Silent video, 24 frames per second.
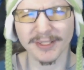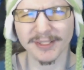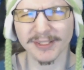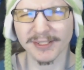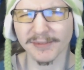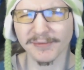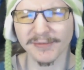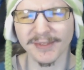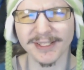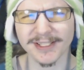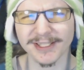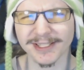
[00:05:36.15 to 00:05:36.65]

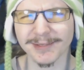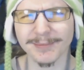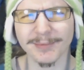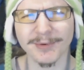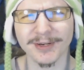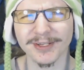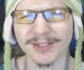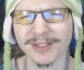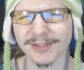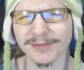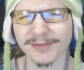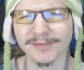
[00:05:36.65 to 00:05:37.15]
defeats the
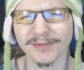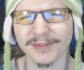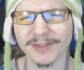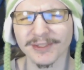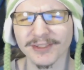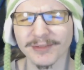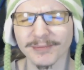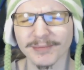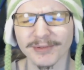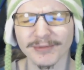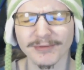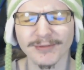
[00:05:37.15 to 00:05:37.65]
point of a
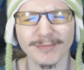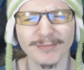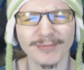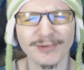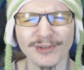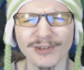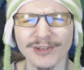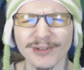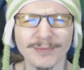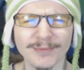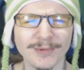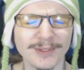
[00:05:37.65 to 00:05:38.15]

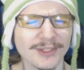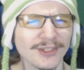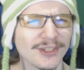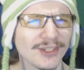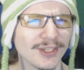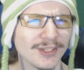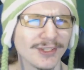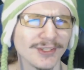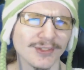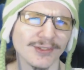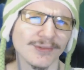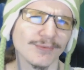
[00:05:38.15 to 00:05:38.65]
subscription,
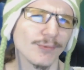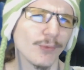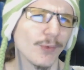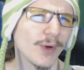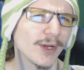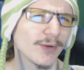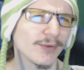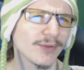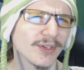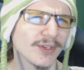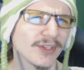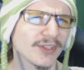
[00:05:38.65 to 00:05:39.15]
which is
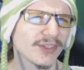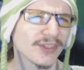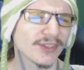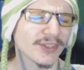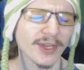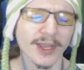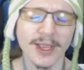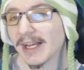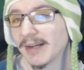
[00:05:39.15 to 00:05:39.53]
Weirdness.